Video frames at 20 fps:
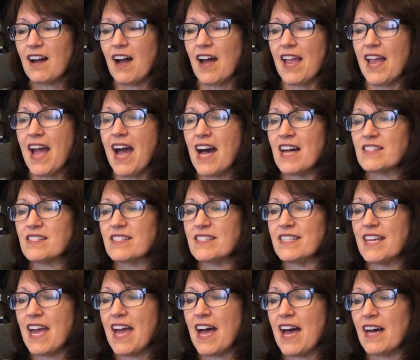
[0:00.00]
I asked
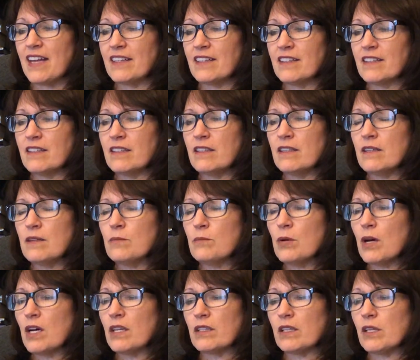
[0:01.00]
Dad,
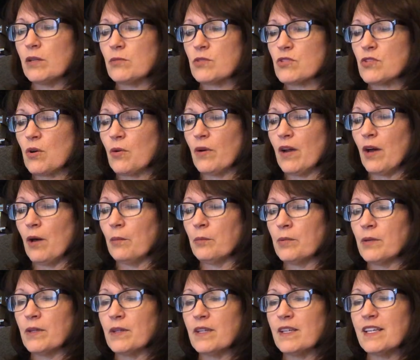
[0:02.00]
but he was no help.
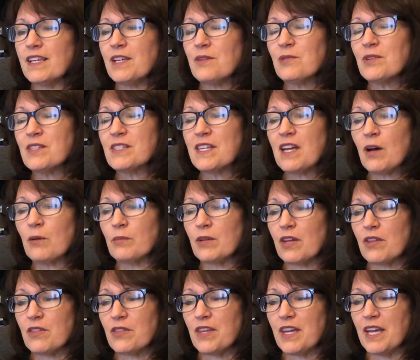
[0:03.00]
He wouldn't tell me
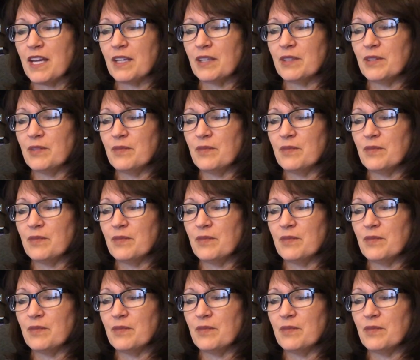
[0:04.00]
a thing.